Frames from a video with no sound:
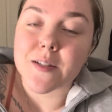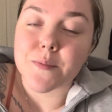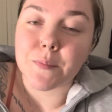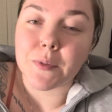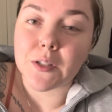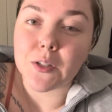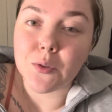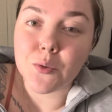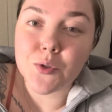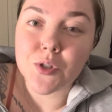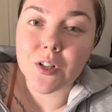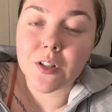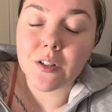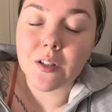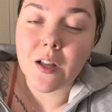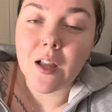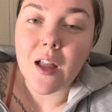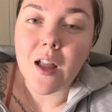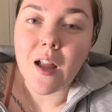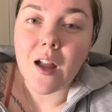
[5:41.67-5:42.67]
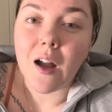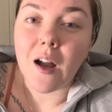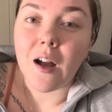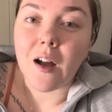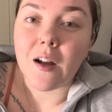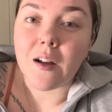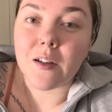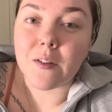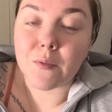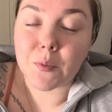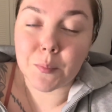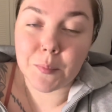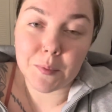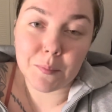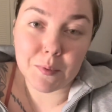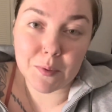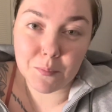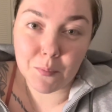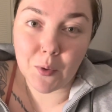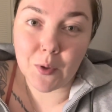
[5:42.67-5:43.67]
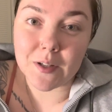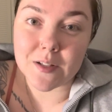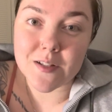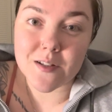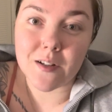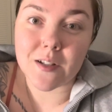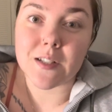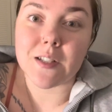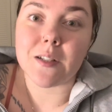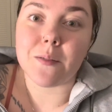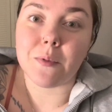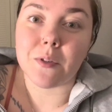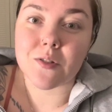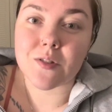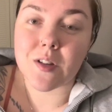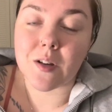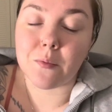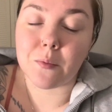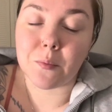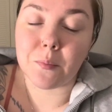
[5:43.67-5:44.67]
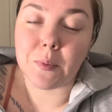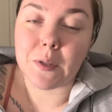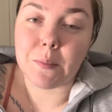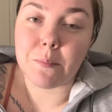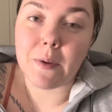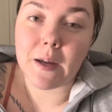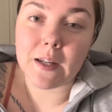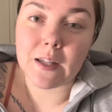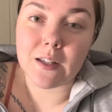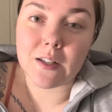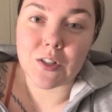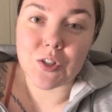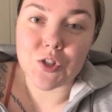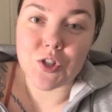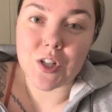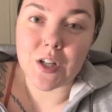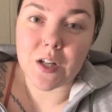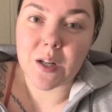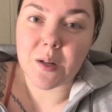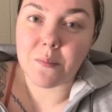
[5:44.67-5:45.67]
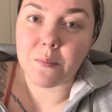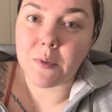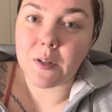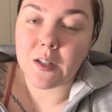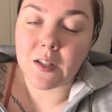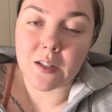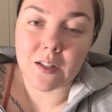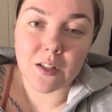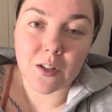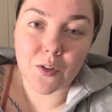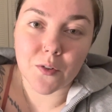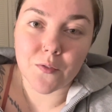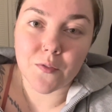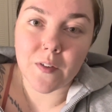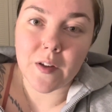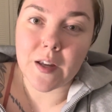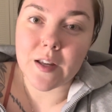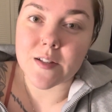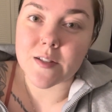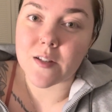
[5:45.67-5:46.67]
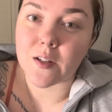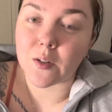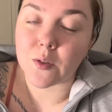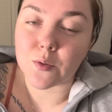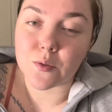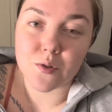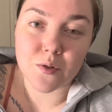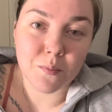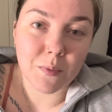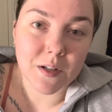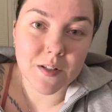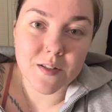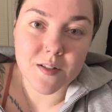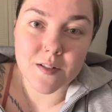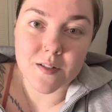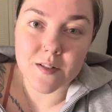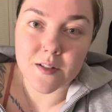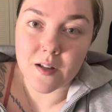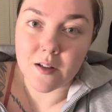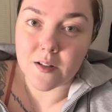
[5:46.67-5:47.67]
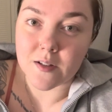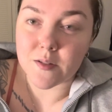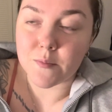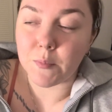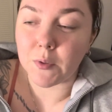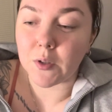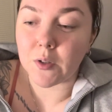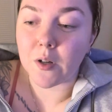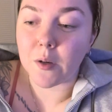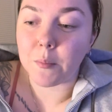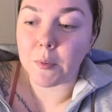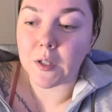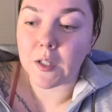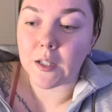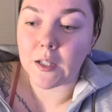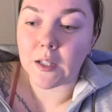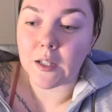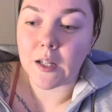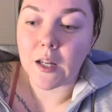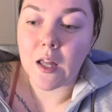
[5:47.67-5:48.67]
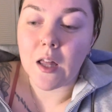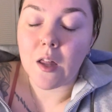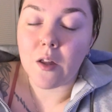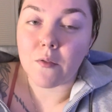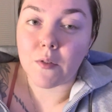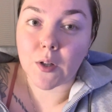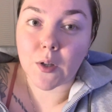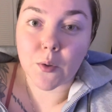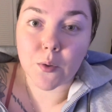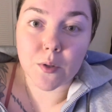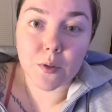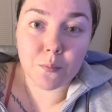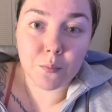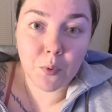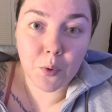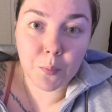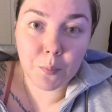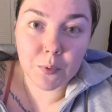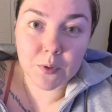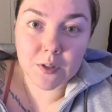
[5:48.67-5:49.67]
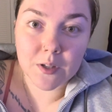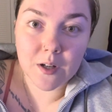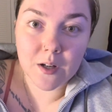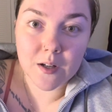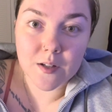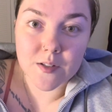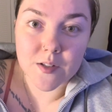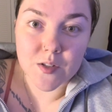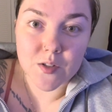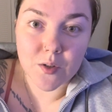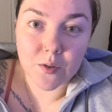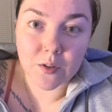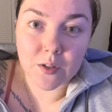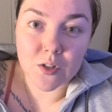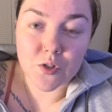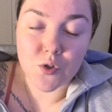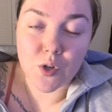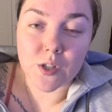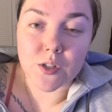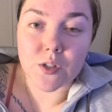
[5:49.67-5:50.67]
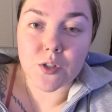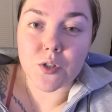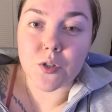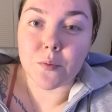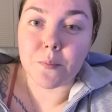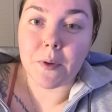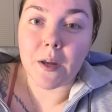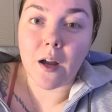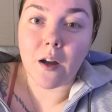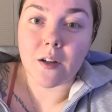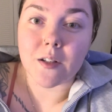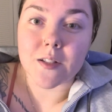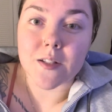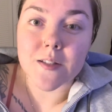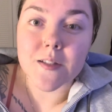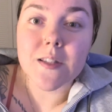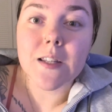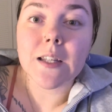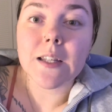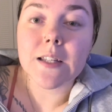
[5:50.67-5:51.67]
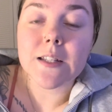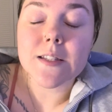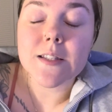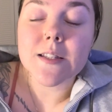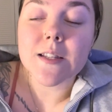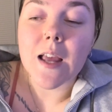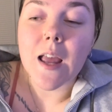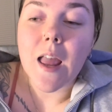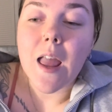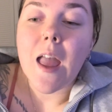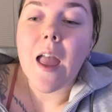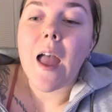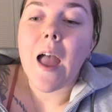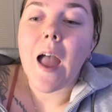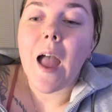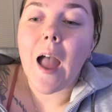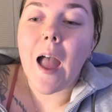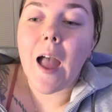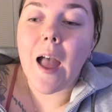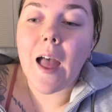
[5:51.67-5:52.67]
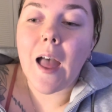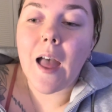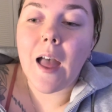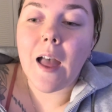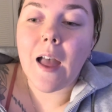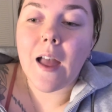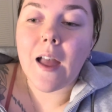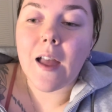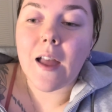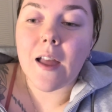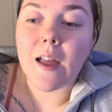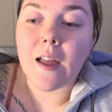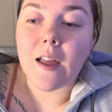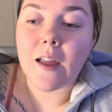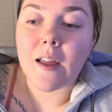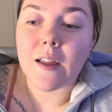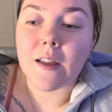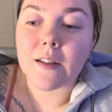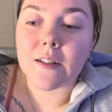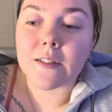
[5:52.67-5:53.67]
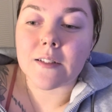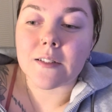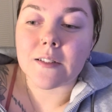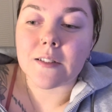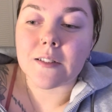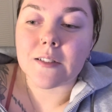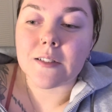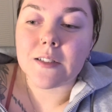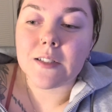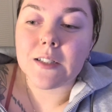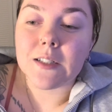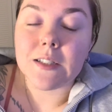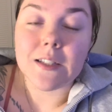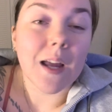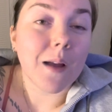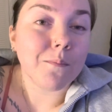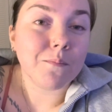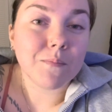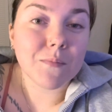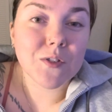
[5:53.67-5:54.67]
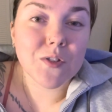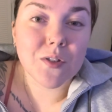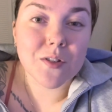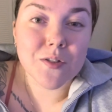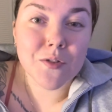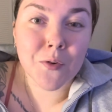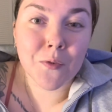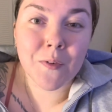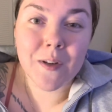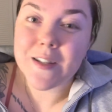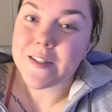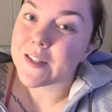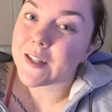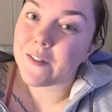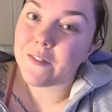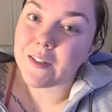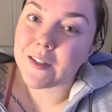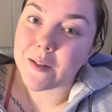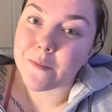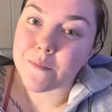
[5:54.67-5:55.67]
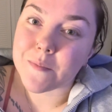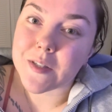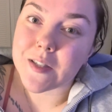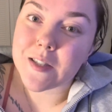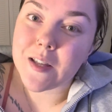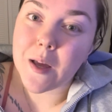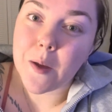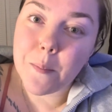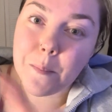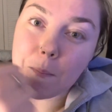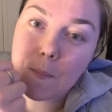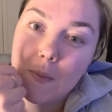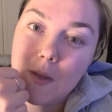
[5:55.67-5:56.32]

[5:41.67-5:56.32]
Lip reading: per usual. It will be a bit more excited because I will be back in the gym, in the office. I go to my sister's. I'm gonna be recording more podcasts. So I'm gonna try to do behind the scenes. And yeah, so as always, give a thumbs up.